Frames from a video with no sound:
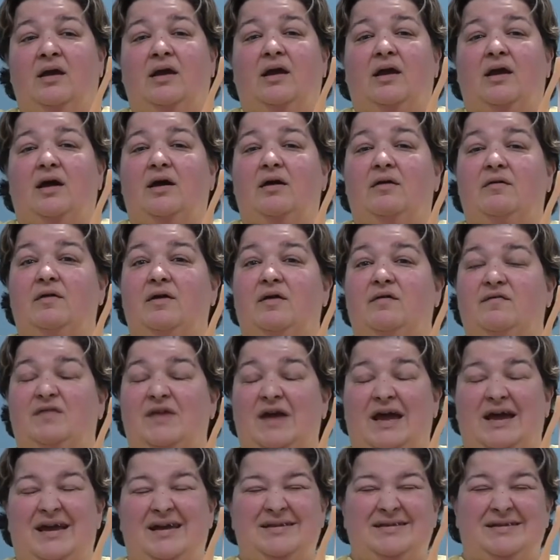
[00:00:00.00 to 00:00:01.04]
If
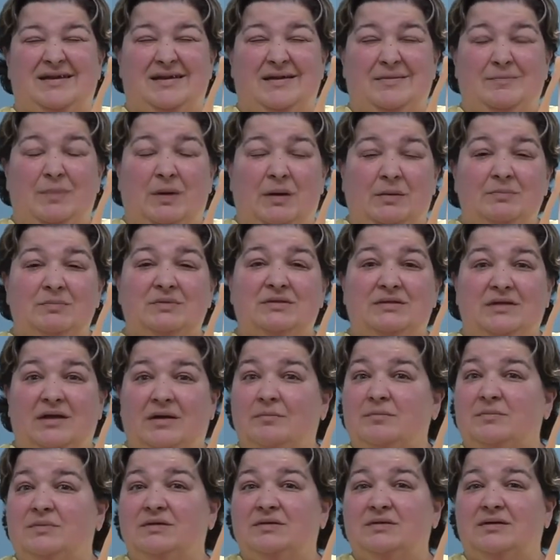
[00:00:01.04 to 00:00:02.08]
that has any bumps,
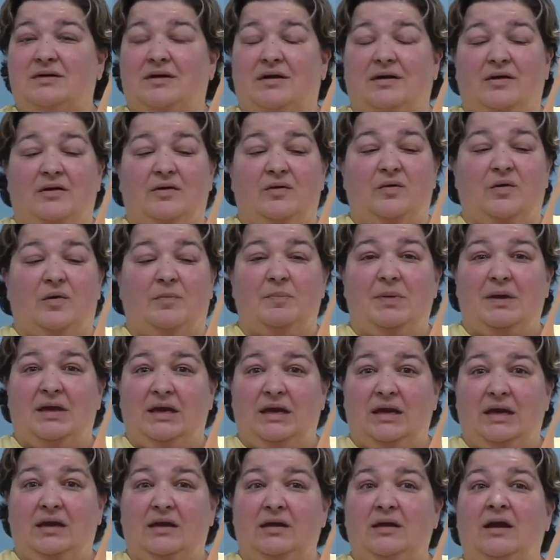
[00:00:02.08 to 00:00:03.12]
lumps, or
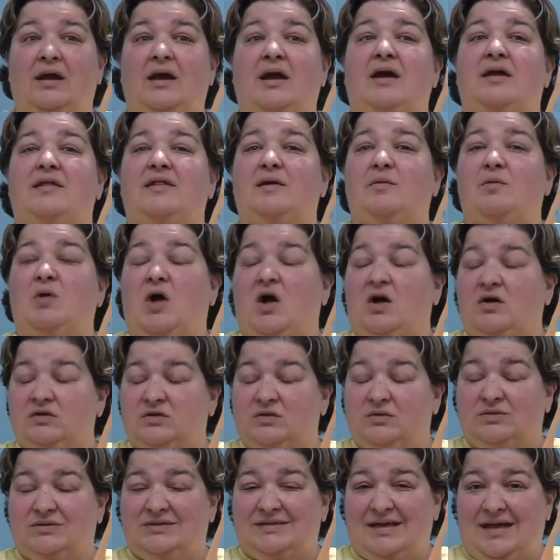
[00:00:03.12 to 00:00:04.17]
pitting, they will
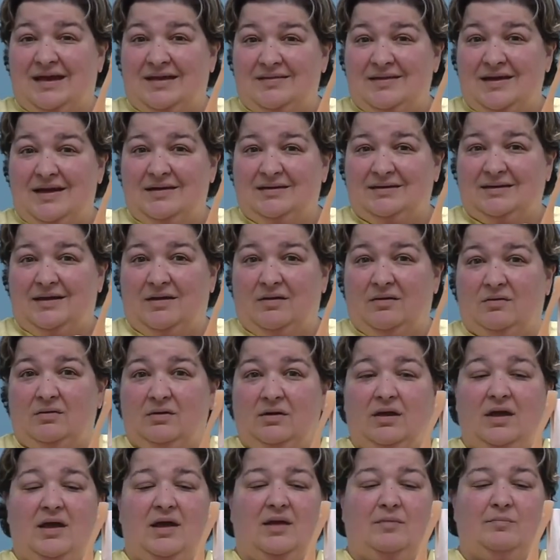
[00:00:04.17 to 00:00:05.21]
also sand that
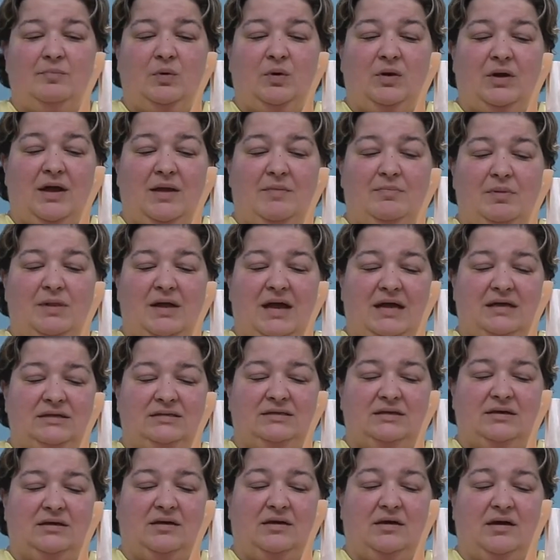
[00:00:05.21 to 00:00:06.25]
down and put a
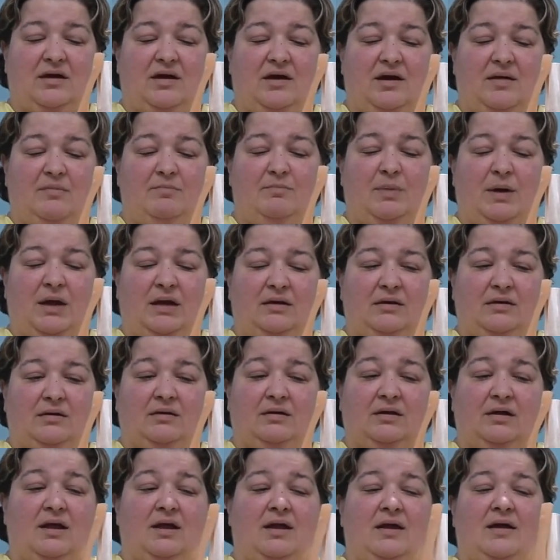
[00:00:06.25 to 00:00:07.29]
plastic
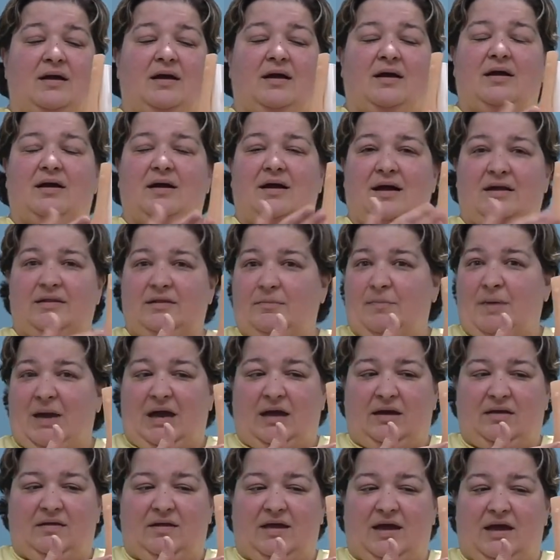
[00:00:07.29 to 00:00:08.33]
button on the
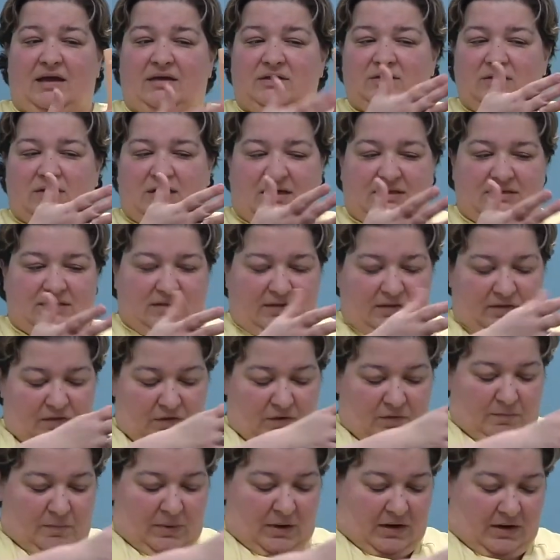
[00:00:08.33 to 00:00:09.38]
back of that. So that's the
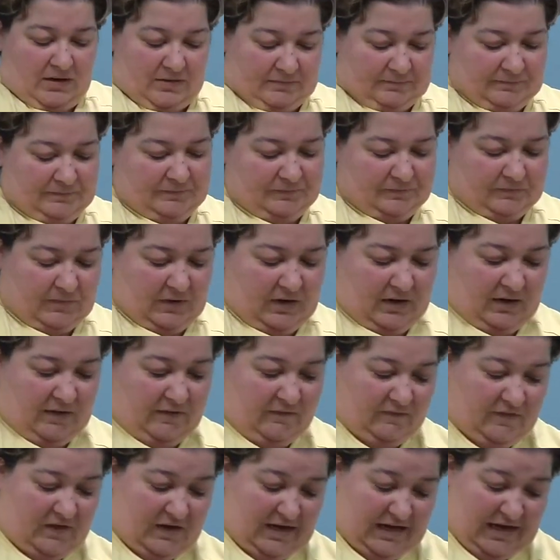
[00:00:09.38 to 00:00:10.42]
third part
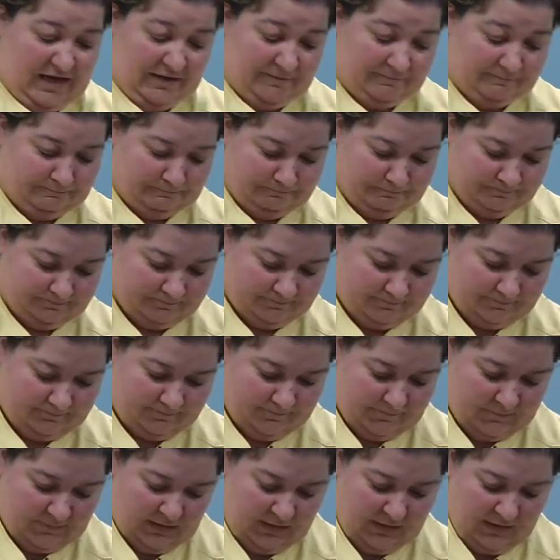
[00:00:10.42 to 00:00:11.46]
of the knee.
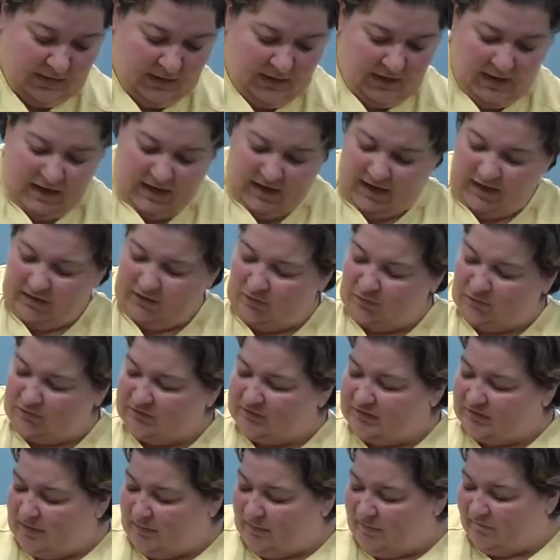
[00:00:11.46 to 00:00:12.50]
I know
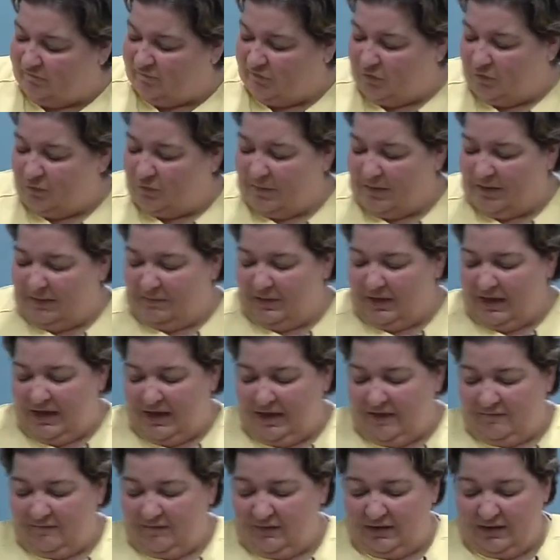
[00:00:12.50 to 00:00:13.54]
some of you may be
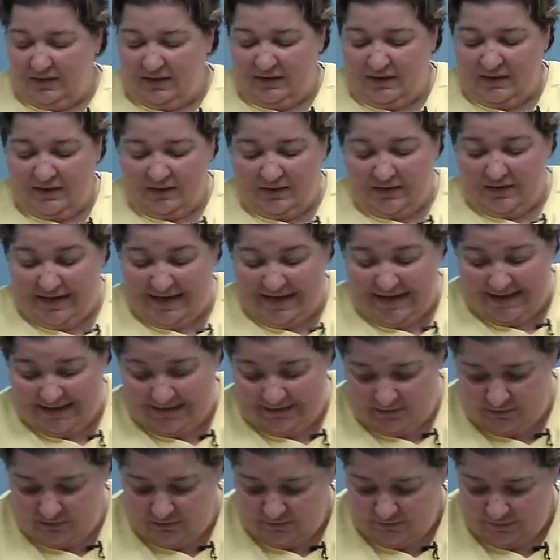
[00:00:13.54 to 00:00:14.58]
having an
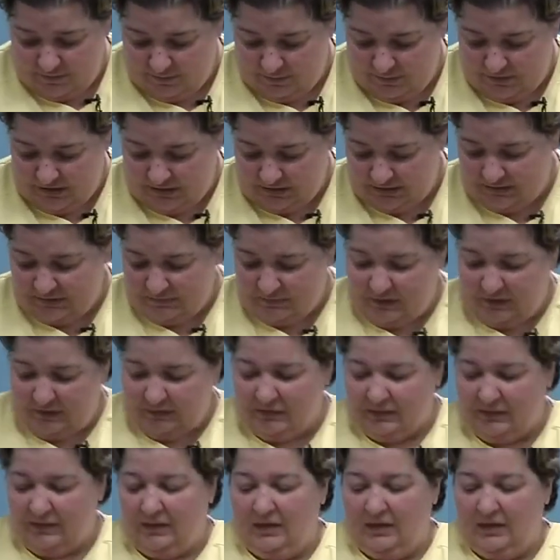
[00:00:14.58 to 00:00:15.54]
ankle replacement.